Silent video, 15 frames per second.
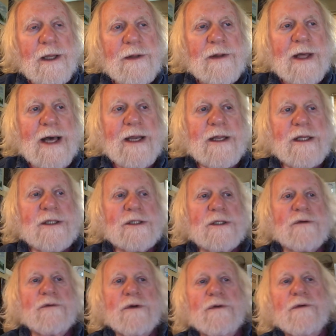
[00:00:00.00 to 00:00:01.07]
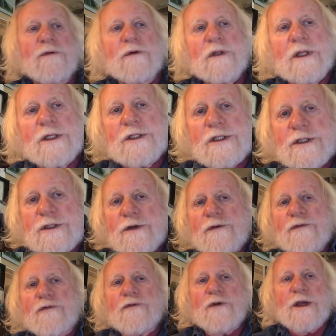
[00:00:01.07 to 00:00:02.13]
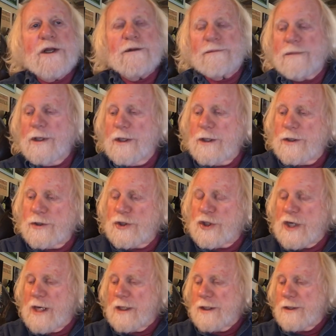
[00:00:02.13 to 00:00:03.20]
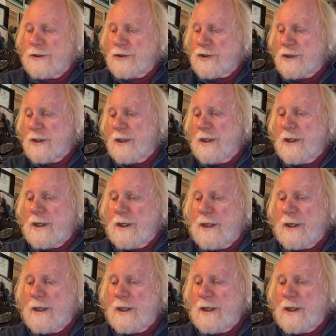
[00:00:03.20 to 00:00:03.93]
and that is the religious freedom challenge.